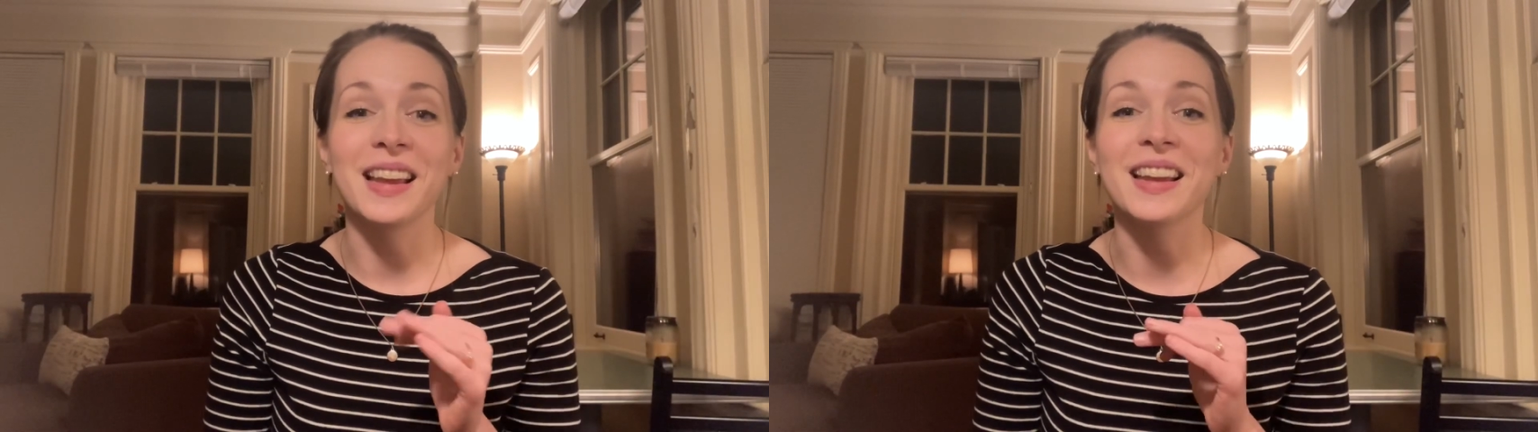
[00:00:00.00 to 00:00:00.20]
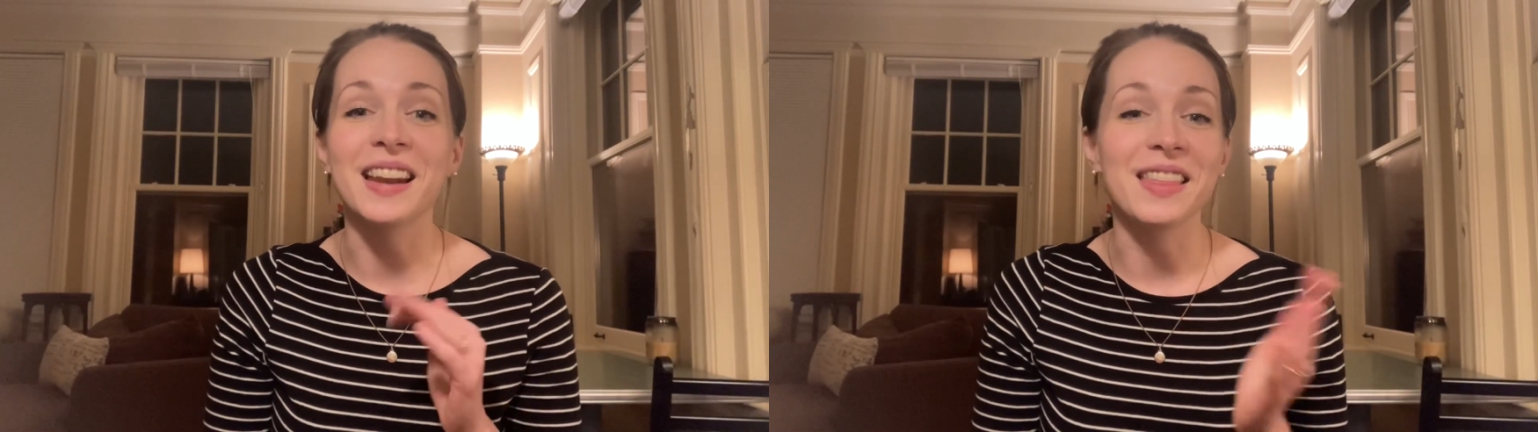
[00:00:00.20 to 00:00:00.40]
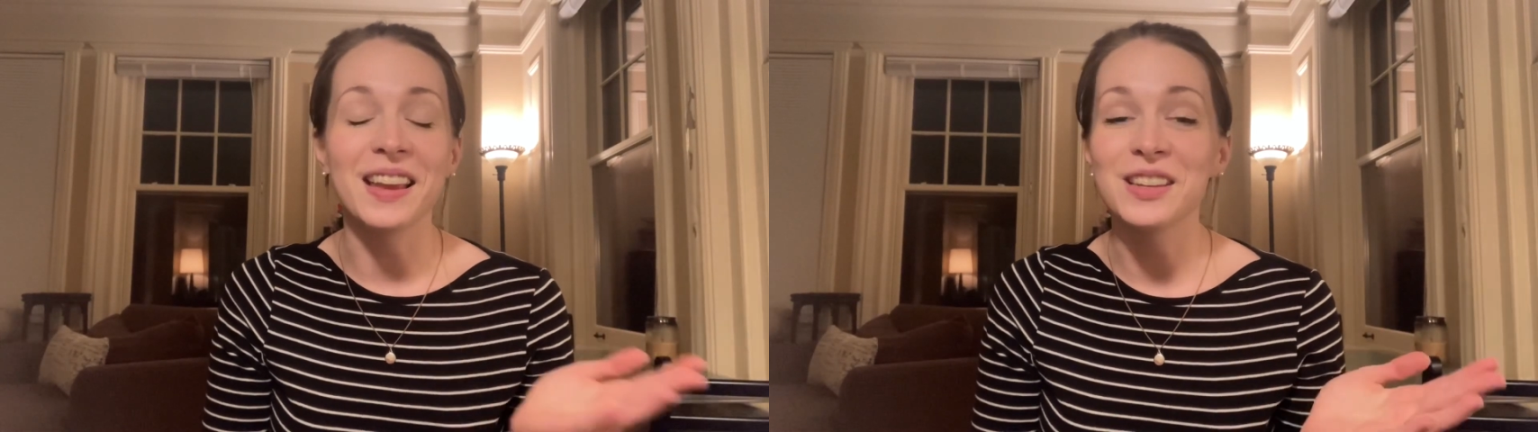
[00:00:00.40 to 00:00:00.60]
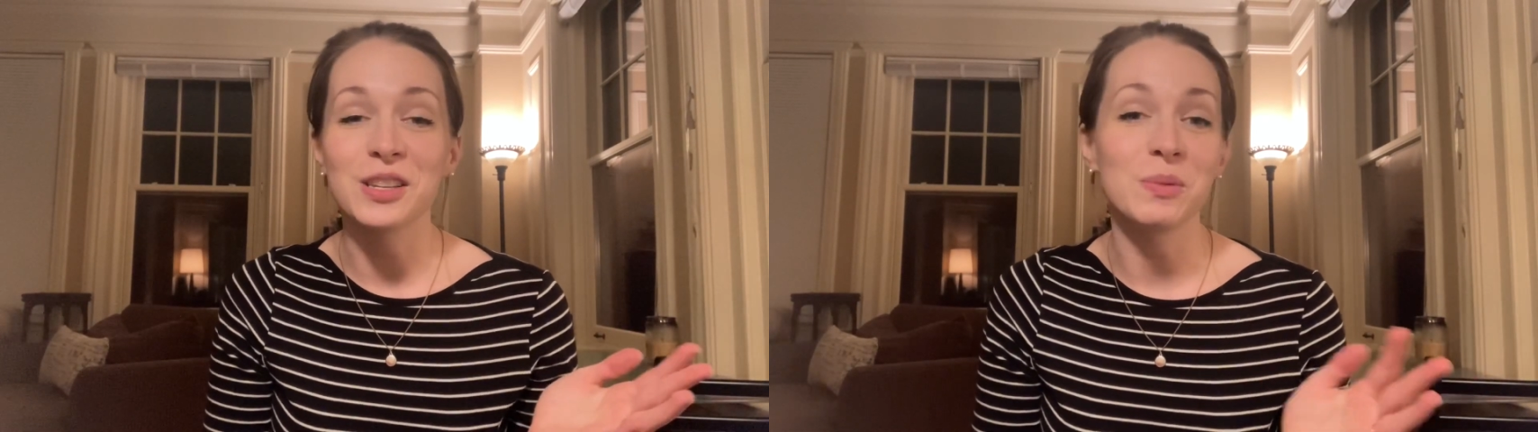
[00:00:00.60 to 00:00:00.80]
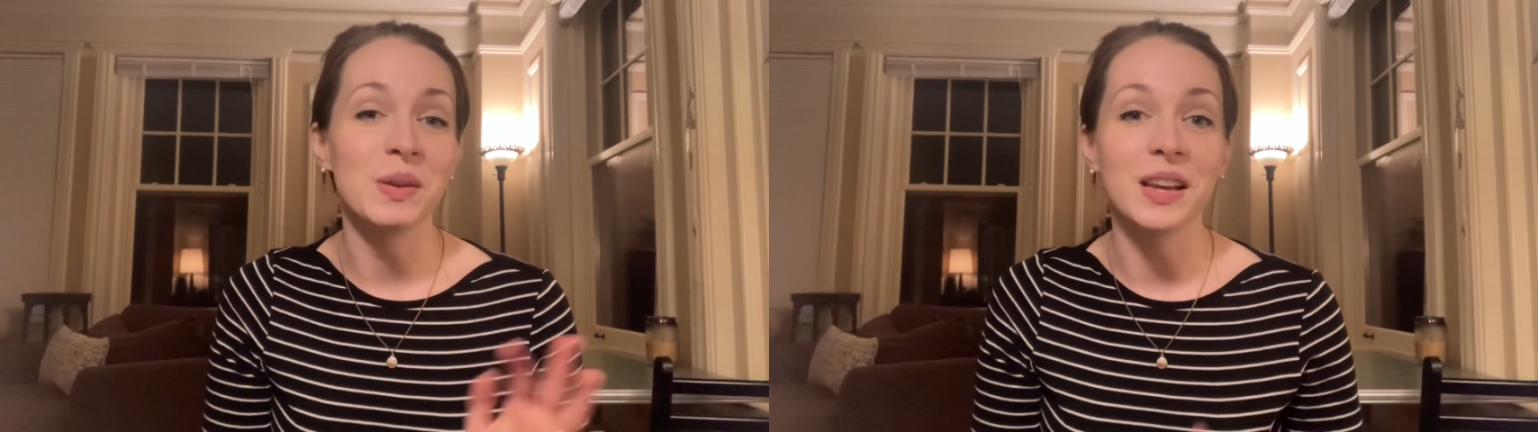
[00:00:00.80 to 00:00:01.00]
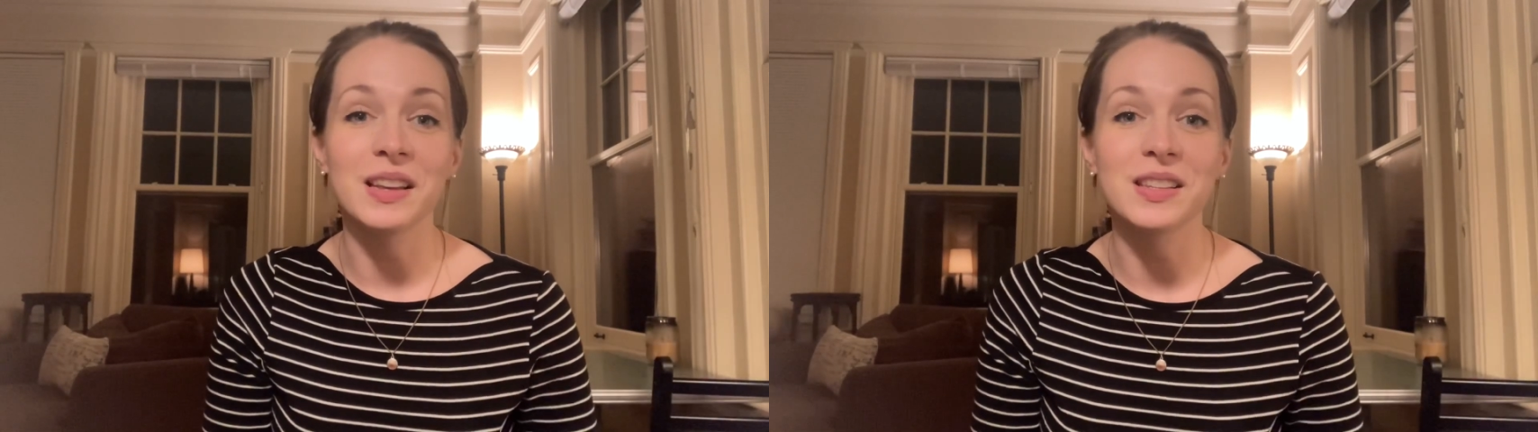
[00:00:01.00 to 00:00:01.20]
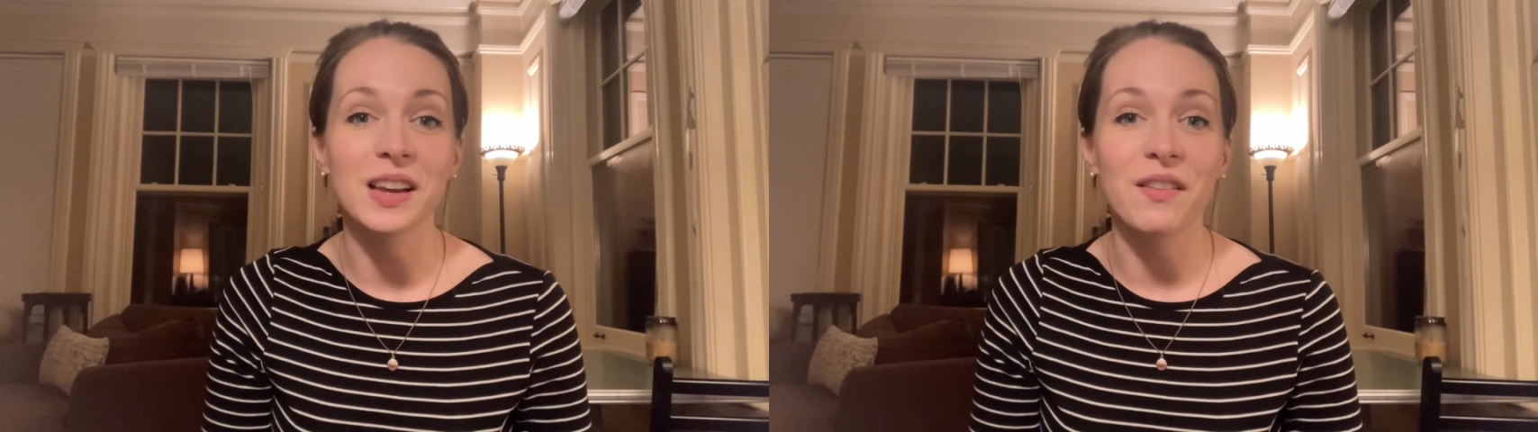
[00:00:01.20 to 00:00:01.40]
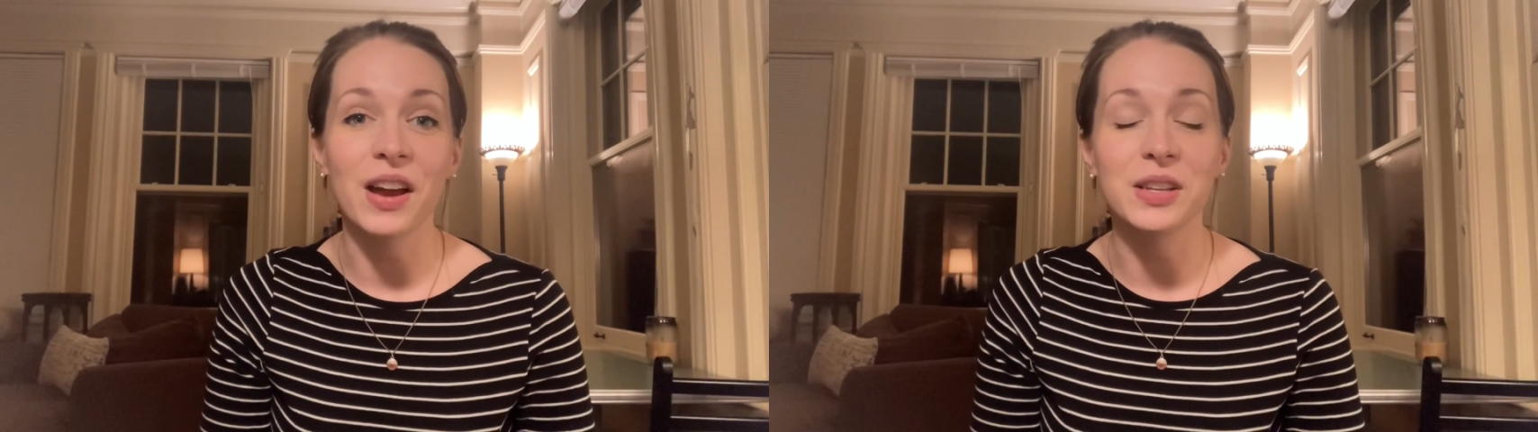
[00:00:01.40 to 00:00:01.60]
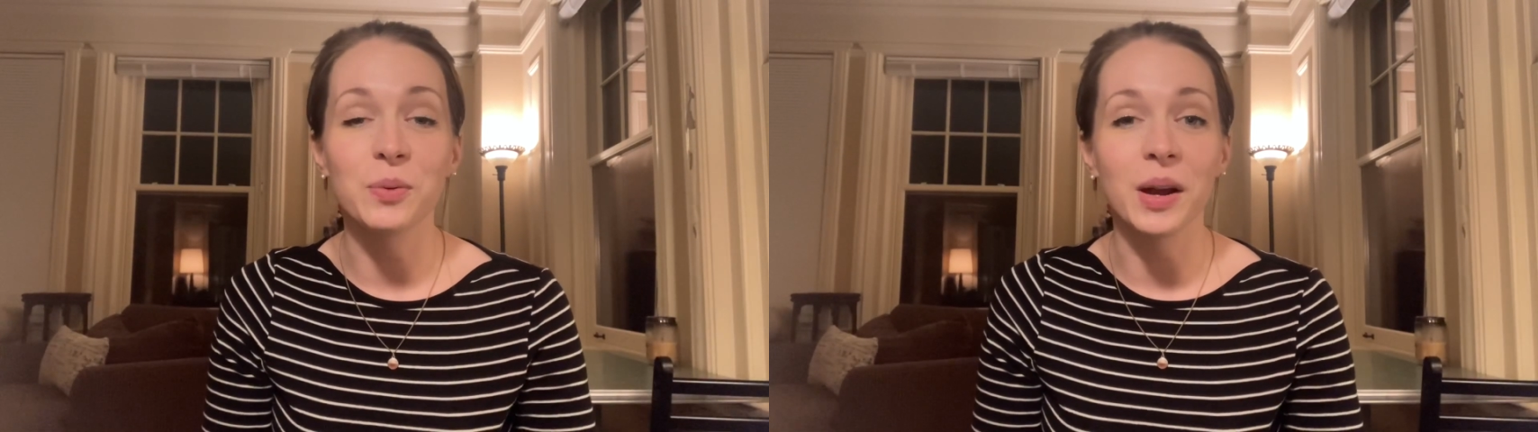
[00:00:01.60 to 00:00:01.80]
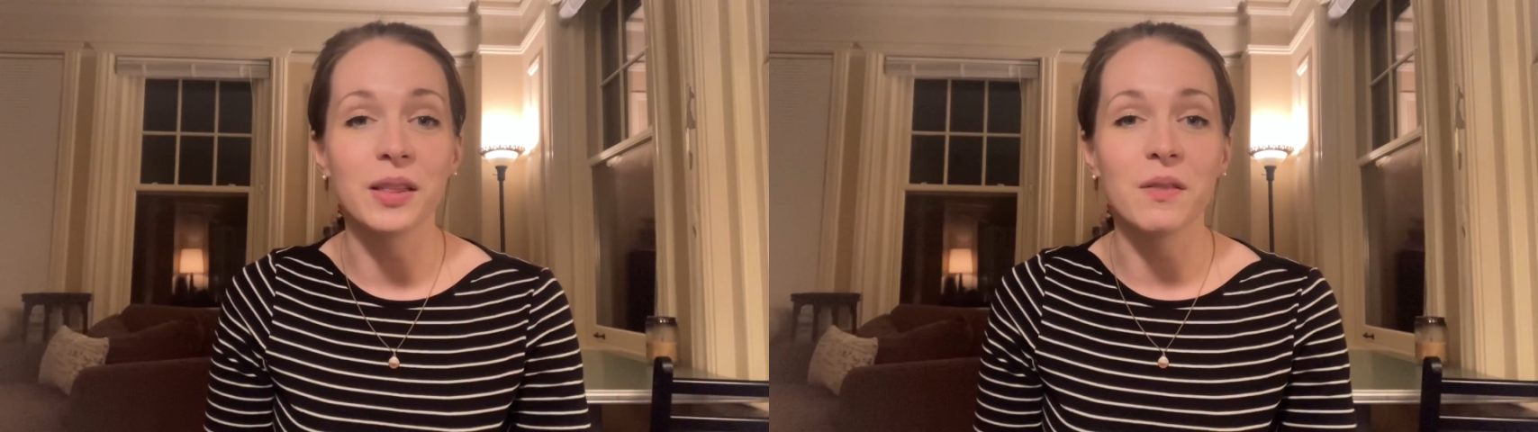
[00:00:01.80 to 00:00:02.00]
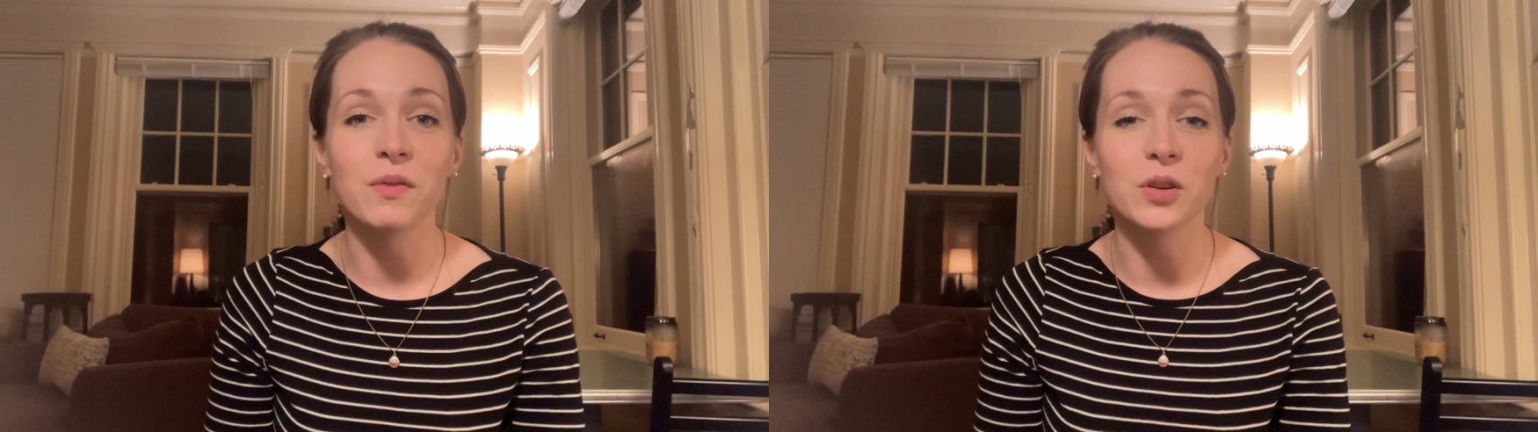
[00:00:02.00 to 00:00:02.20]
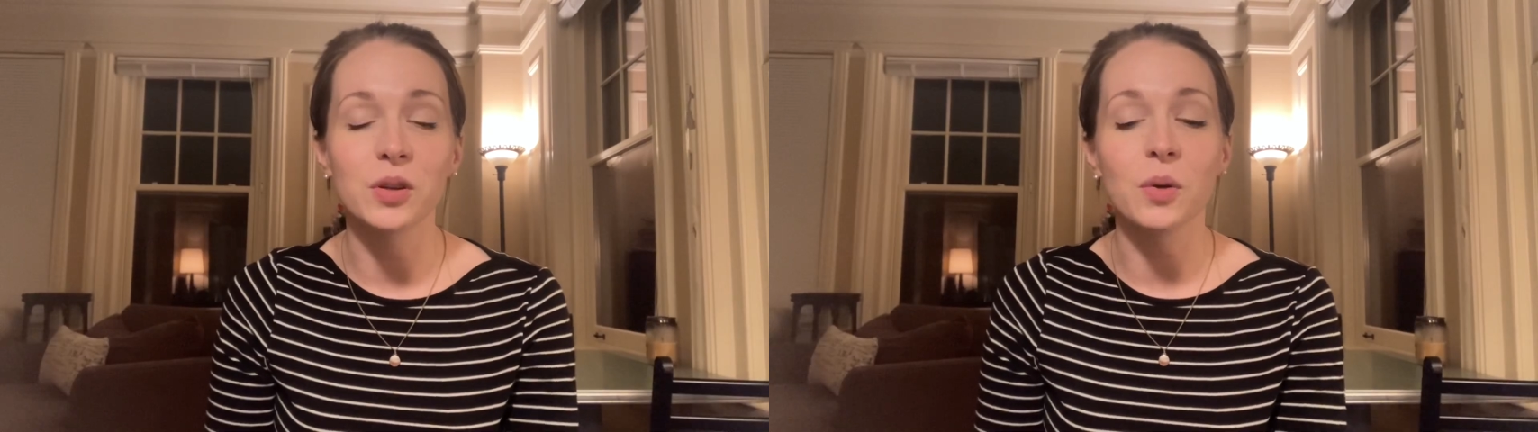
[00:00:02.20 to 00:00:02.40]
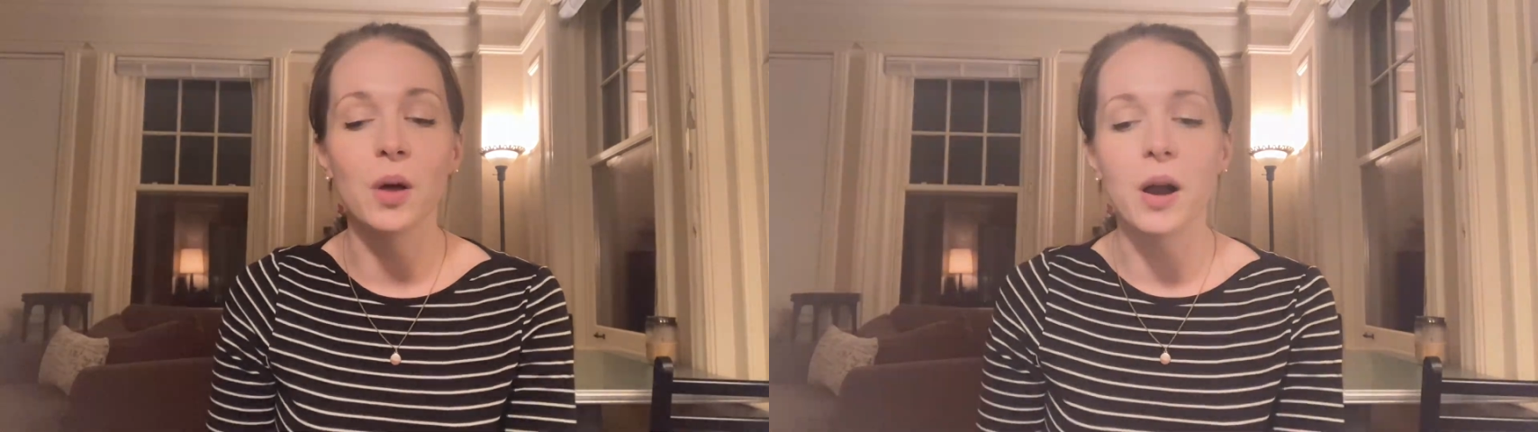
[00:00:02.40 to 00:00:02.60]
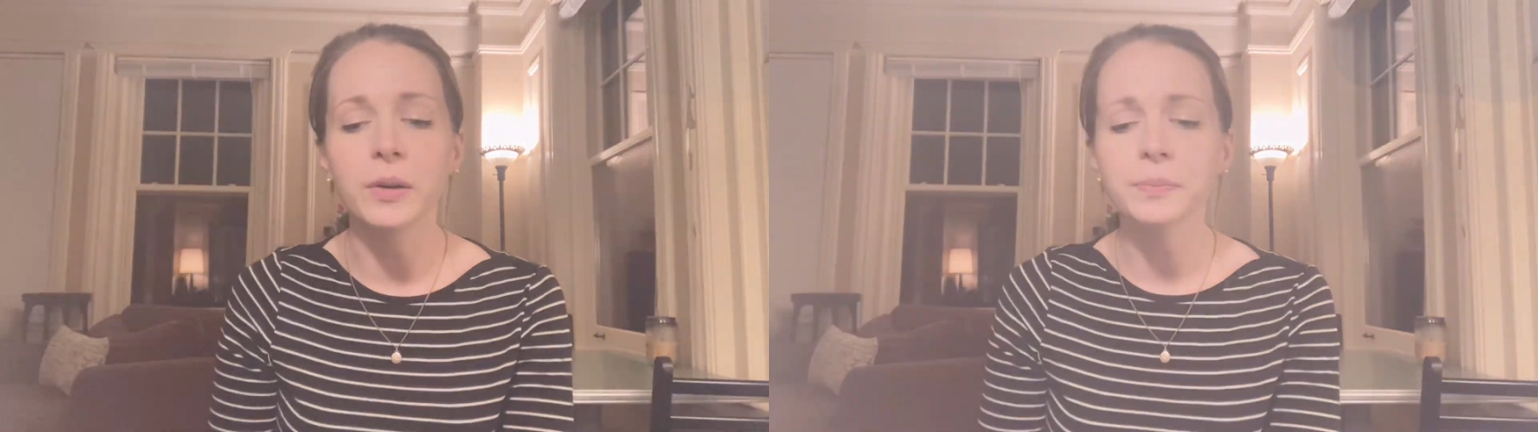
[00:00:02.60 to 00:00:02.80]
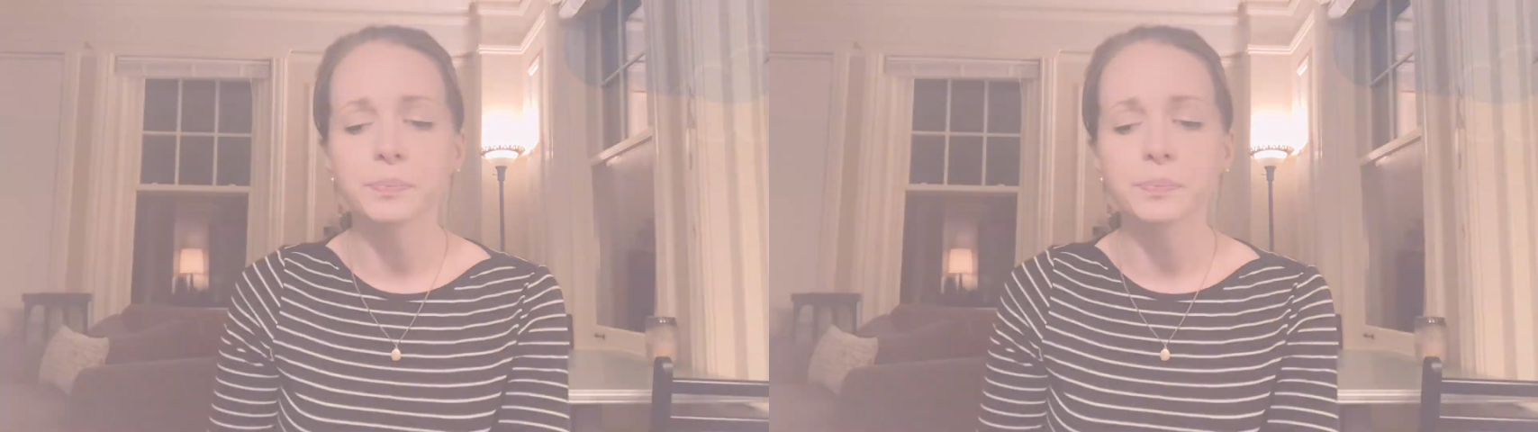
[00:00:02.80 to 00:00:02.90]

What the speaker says: and I think it's just because I've had to wear them for so long.